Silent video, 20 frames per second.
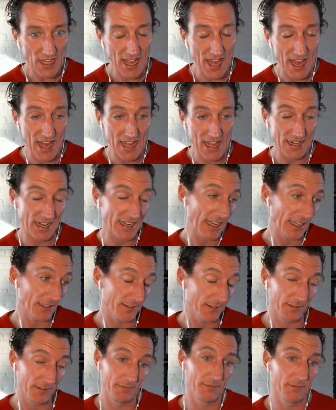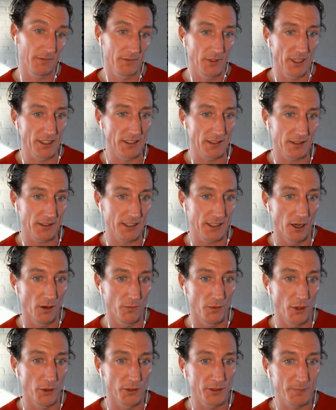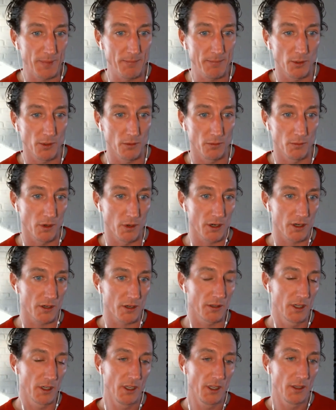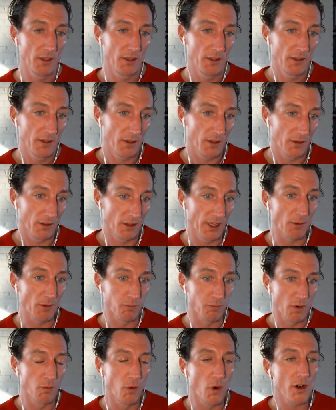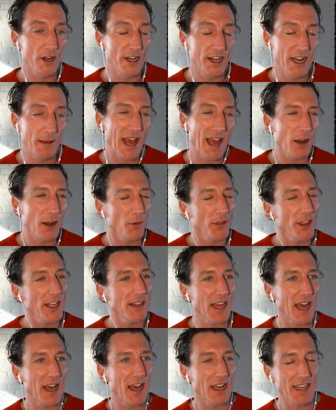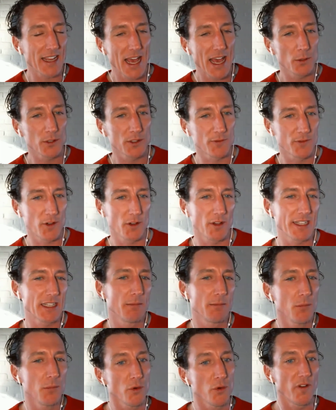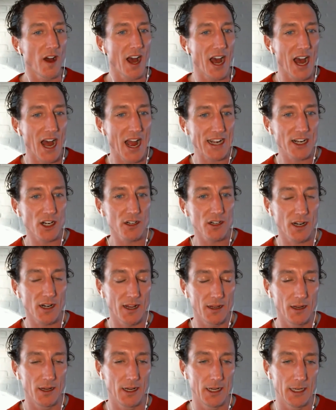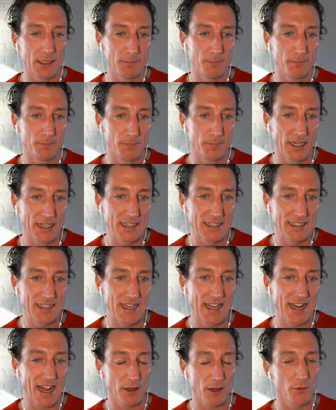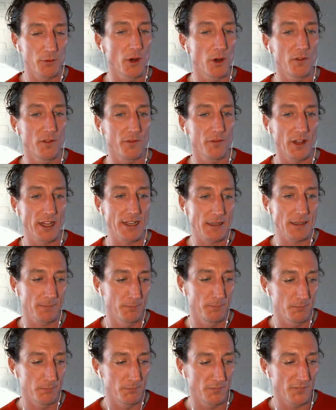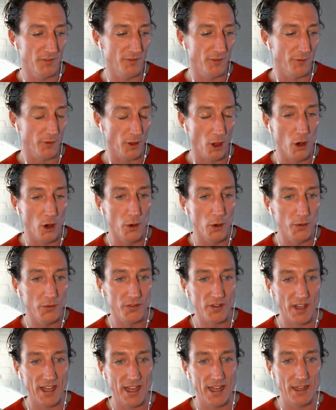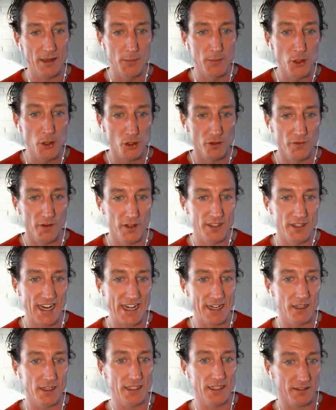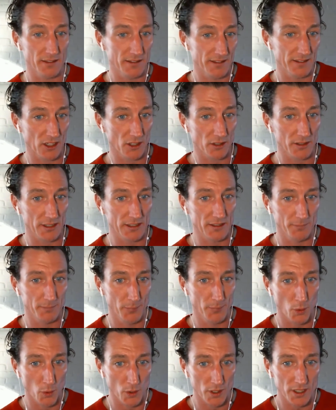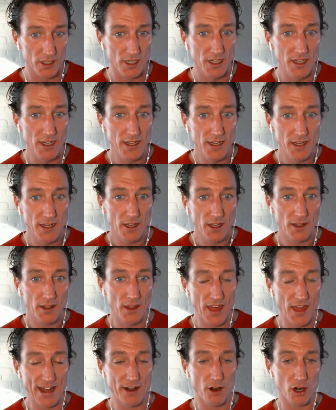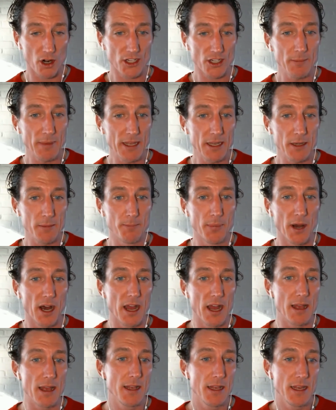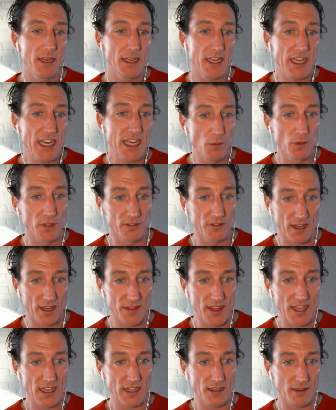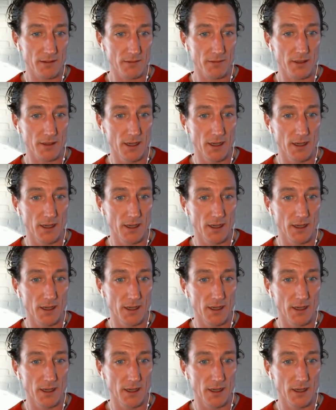And I guess those people were like rewarded. I mean, I don't think that accounts for like the move higher. And I don't know if like flows and mutual fund data necessarily support that argument, but he was, I think,